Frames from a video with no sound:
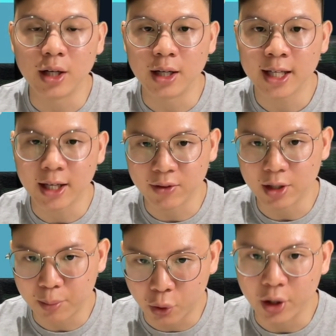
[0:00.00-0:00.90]
Kevin De
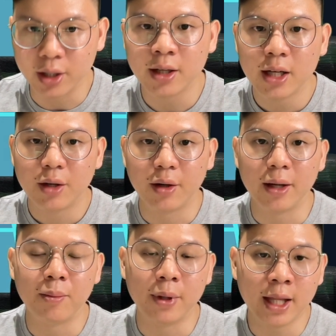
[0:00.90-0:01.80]
Bruyne, right?
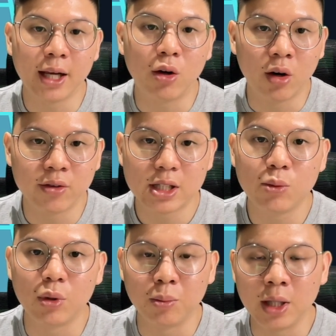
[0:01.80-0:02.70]
But that obviously
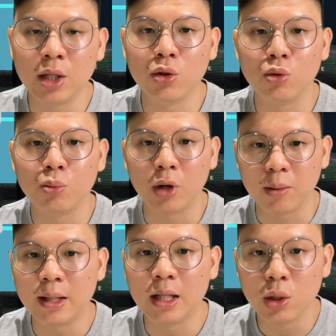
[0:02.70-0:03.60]
would mean you
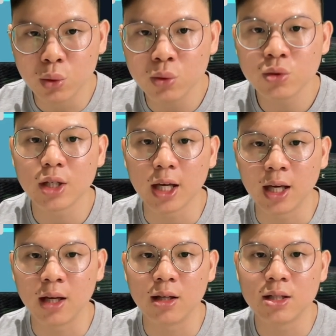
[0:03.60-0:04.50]
probably lose
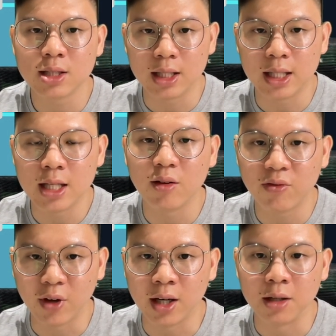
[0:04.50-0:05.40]
a City
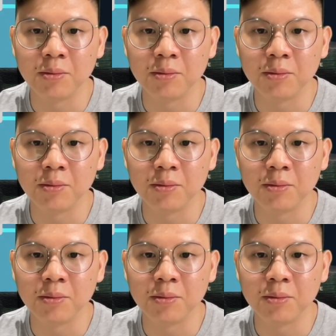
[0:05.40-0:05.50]
defender,